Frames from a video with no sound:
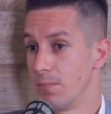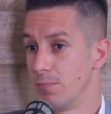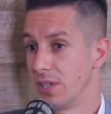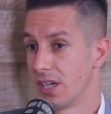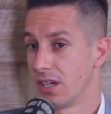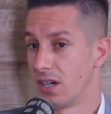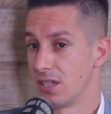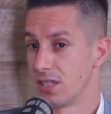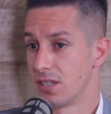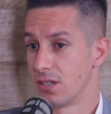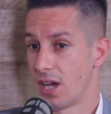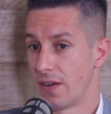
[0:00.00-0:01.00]

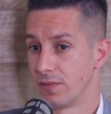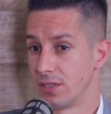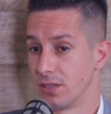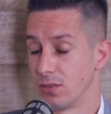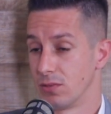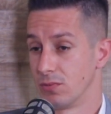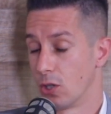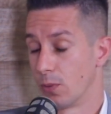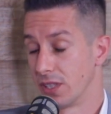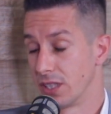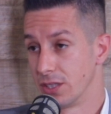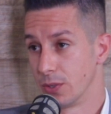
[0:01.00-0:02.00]
because you have to
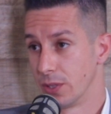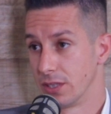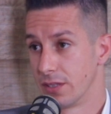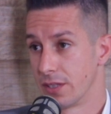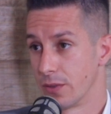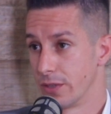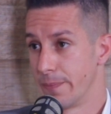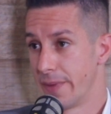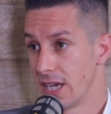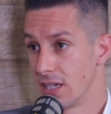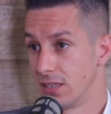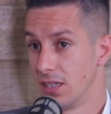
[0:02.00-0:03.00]
normally do it through the
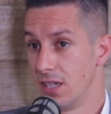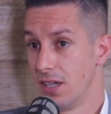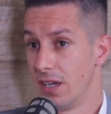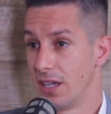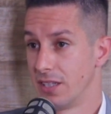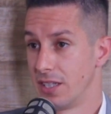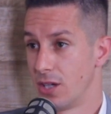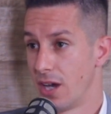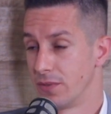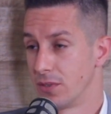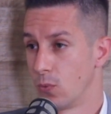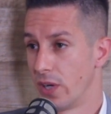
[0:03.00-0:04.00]
mail, and then you
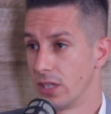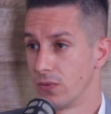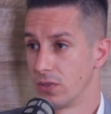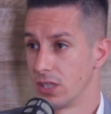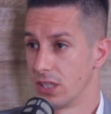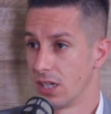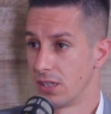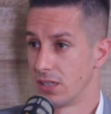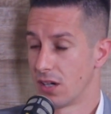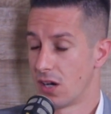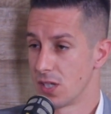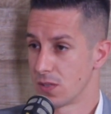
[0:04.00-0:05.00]
have to wait for the
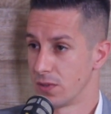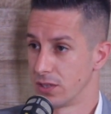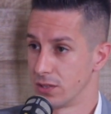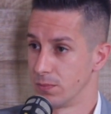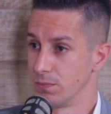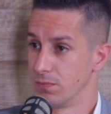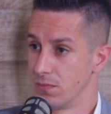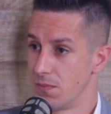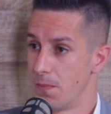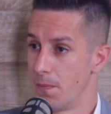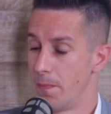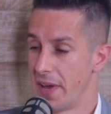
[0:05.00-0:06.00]
Italian consulate to
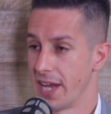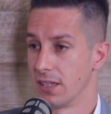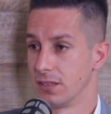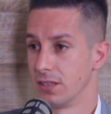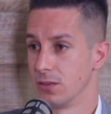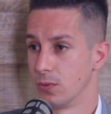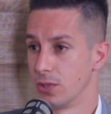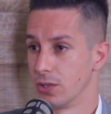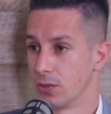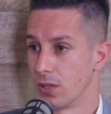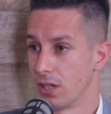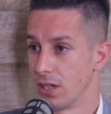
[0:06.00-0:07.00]
mail you
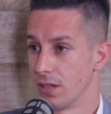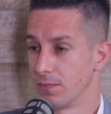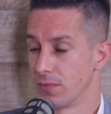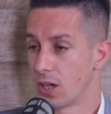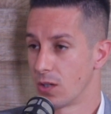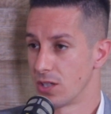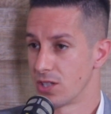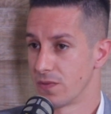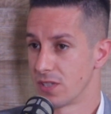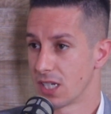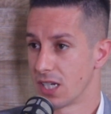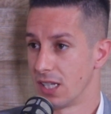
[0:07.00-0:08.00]
your Codice
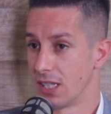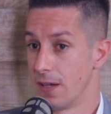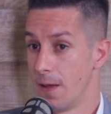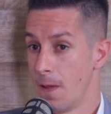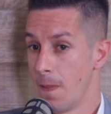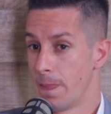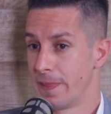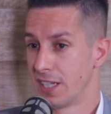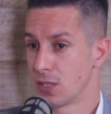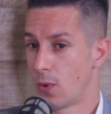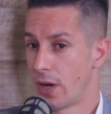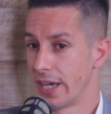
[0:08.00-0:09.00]
Fiscale.
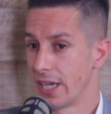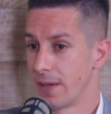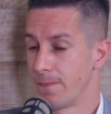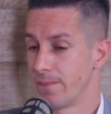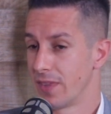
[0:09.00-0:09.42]
That's why